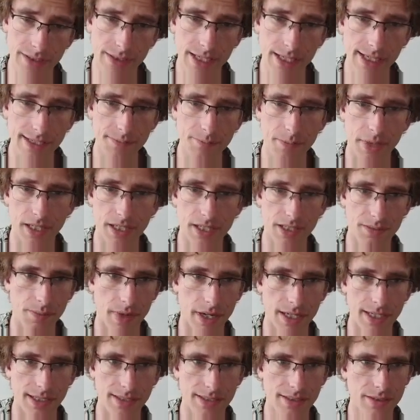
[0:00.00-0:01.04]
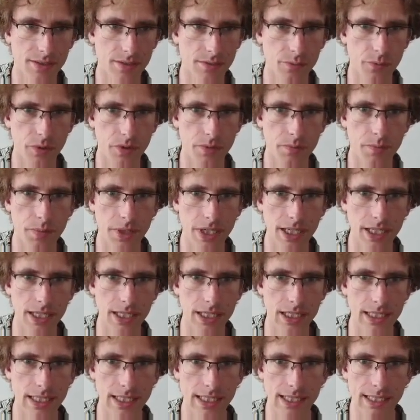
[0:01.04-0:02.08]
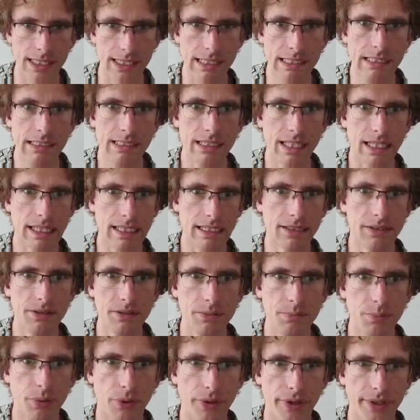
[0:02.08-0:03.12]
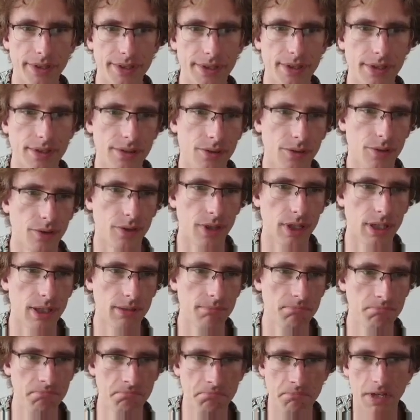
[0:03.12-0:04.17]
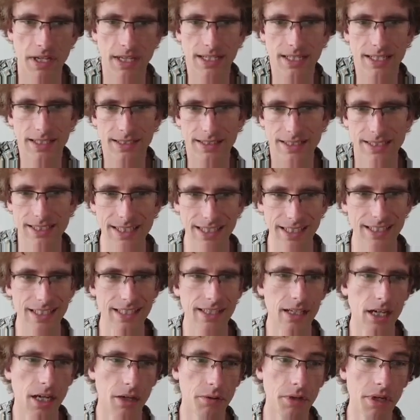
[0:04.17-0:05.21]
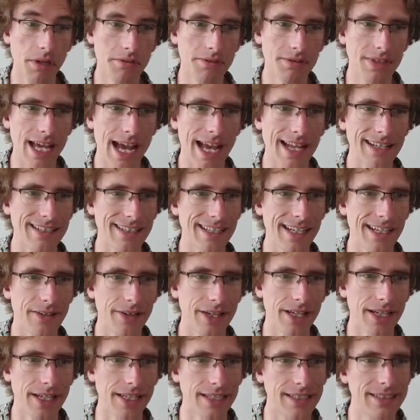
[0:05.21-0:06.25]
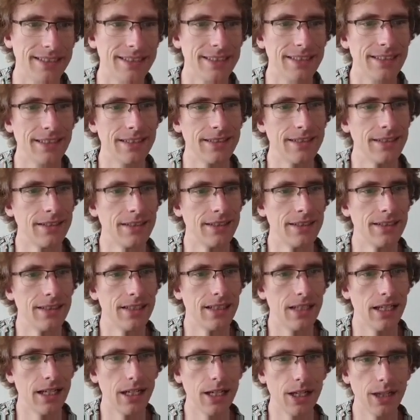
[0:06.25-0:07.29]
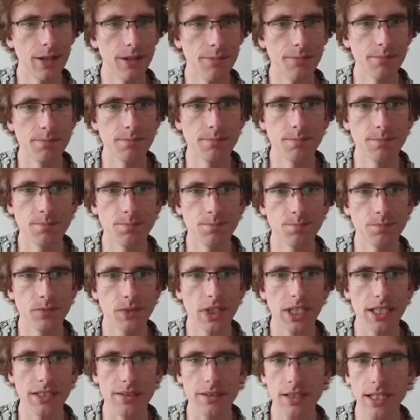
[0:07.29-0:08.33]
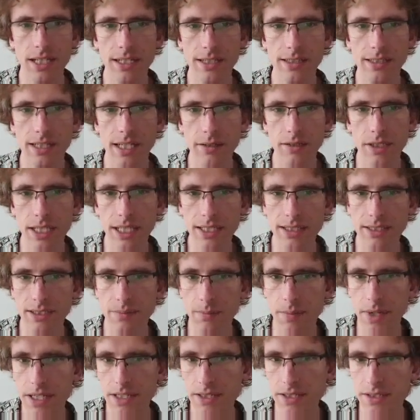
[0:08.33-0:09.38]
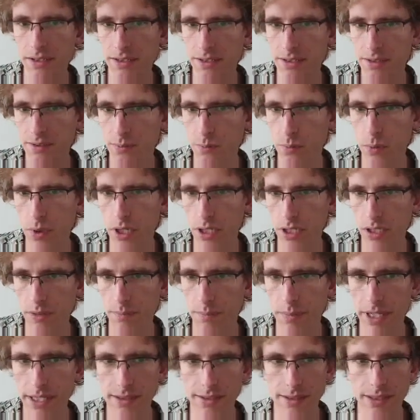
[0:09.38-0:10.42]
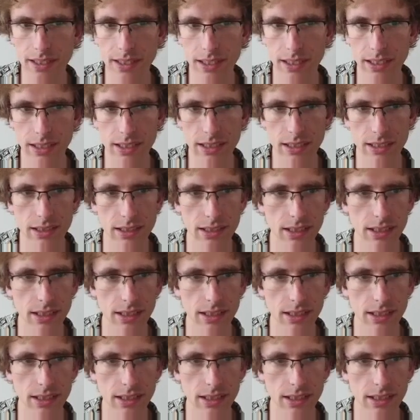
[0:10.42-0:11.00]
S minus minus would be like 2 points or around that area. Yeah, so that is how the estimations work basically.